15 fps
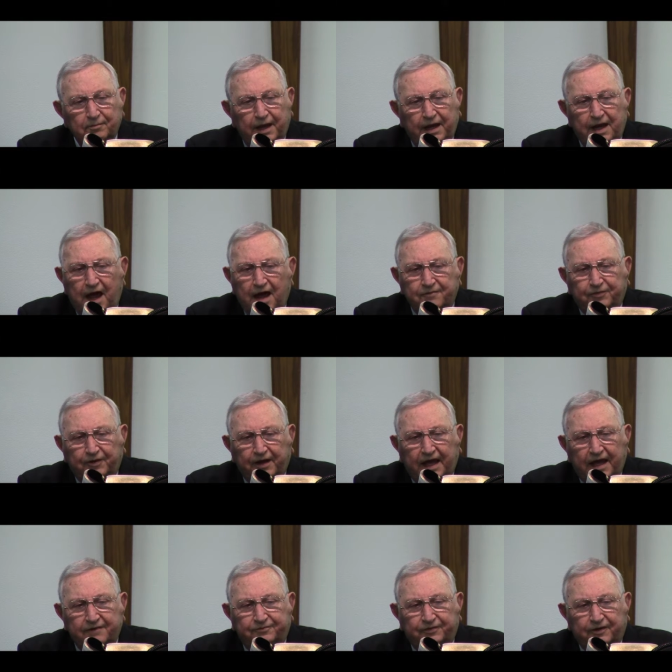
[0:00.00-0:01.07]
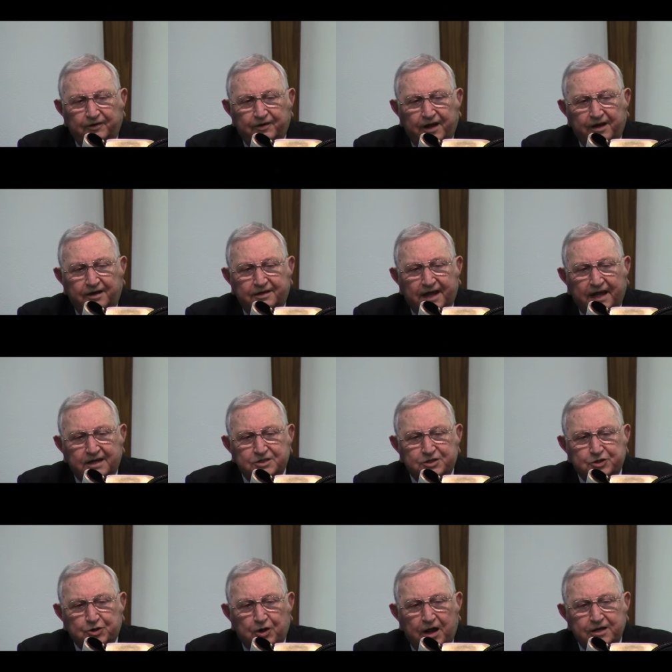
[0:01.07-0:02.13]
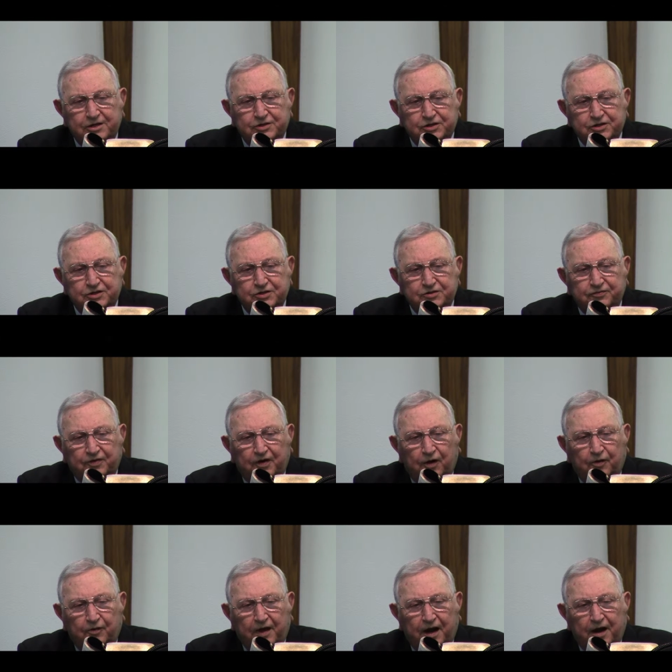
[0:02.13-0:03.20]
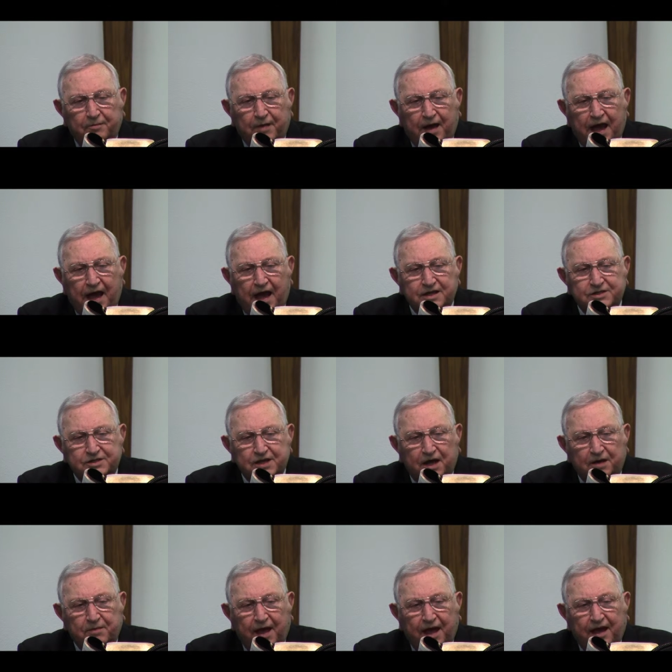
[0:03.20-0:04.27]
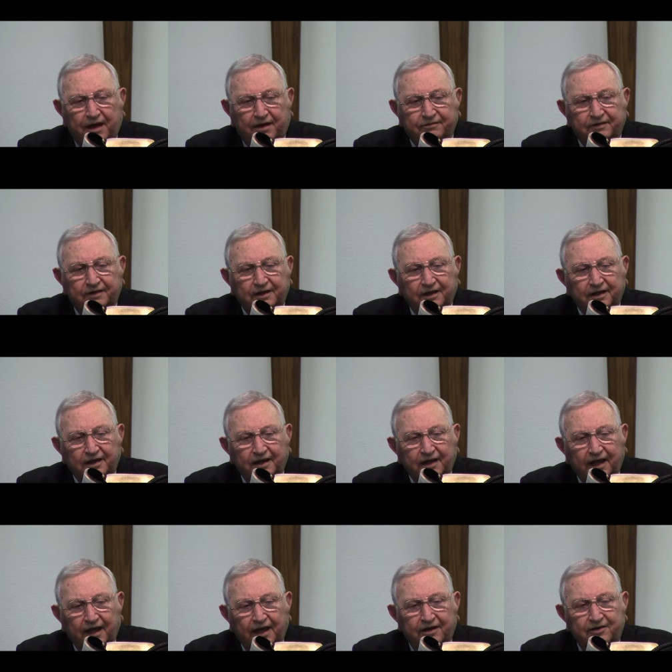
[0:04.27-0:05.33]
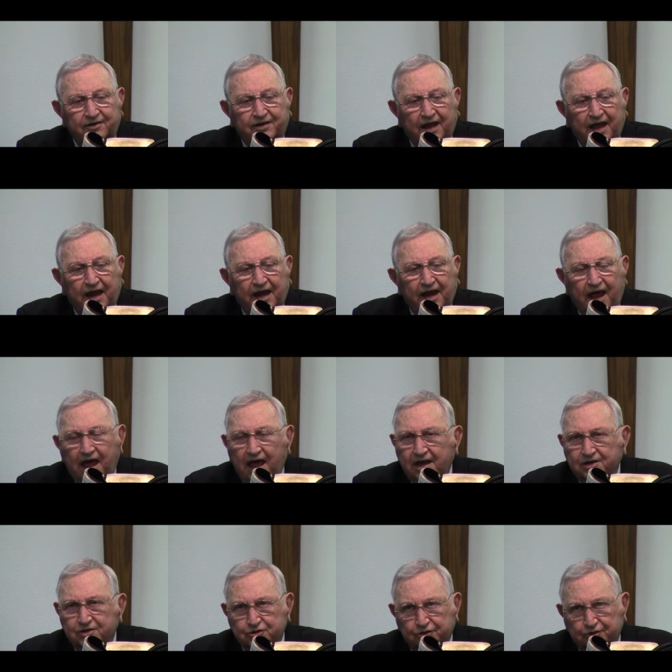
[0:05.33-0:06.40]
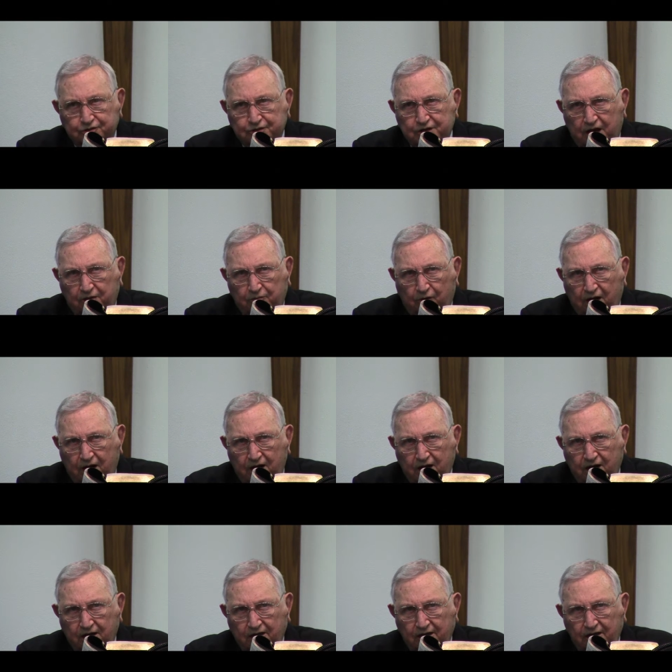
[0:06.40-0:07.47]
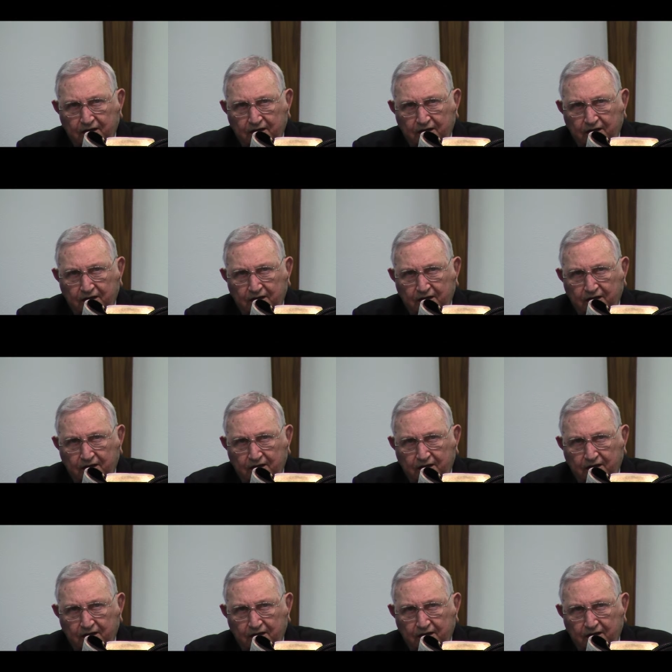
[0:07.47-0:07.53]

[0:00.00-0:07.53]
Be not forgetful to entertain strangers, for thereby some have entertained angels unaware.